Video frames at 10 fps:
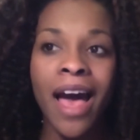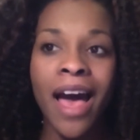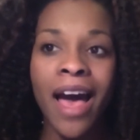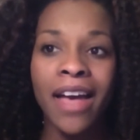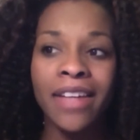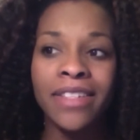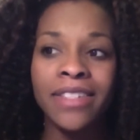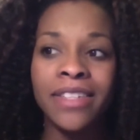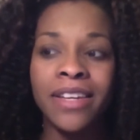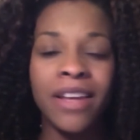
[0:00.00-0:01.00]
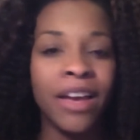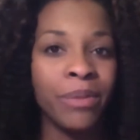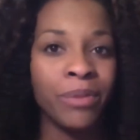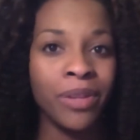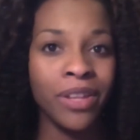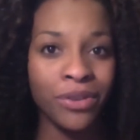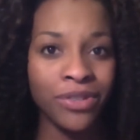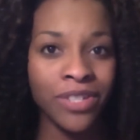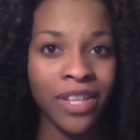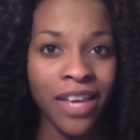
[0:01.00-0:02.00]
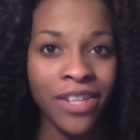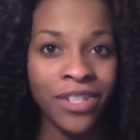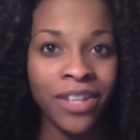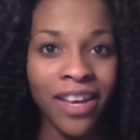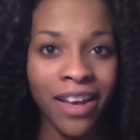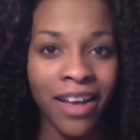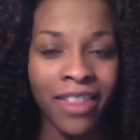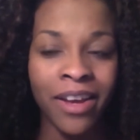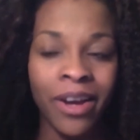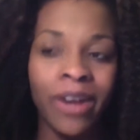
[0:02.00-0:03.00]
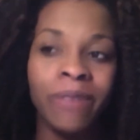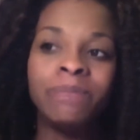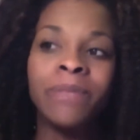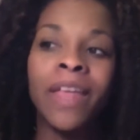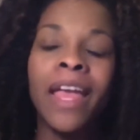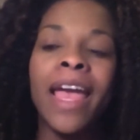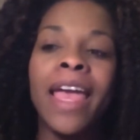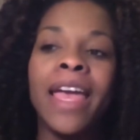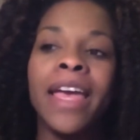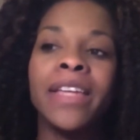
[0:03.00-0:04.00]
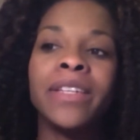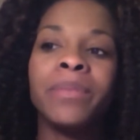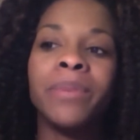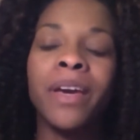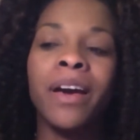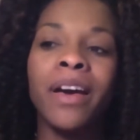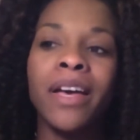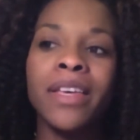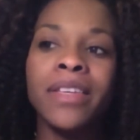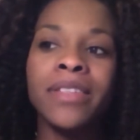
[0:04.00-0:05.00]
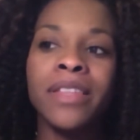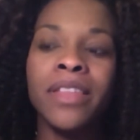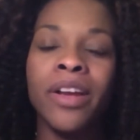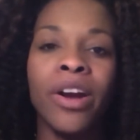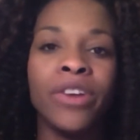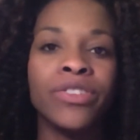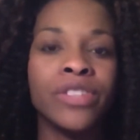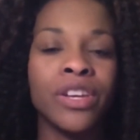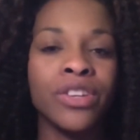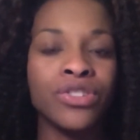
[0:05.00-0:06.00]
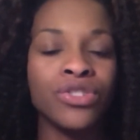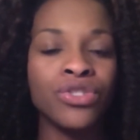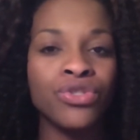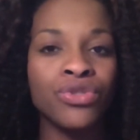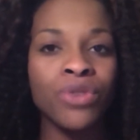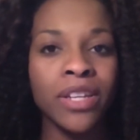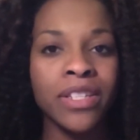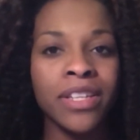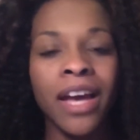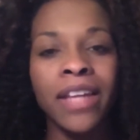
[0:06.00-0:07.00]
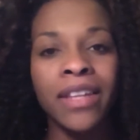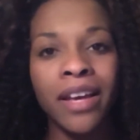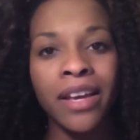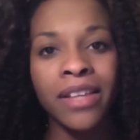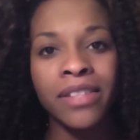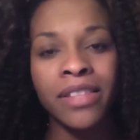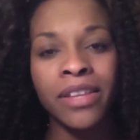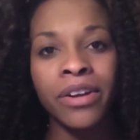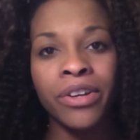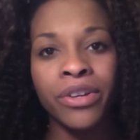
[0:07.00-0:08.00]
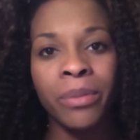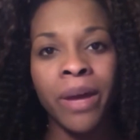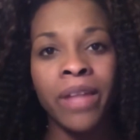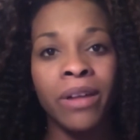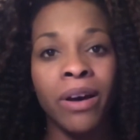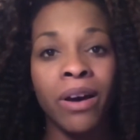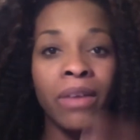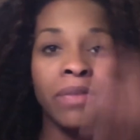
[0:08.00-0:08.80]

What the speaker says: I did not completely understand that until I got there. And because there are such strict guidelines that they're under by law,